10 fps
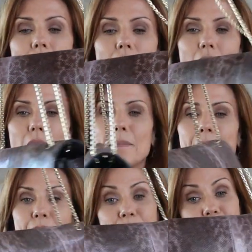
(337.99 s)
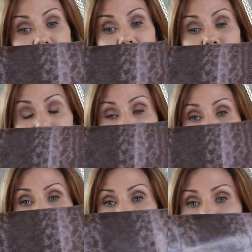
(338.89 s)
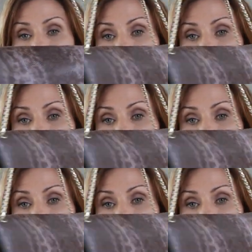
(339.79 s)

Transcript: Um, so, I mean,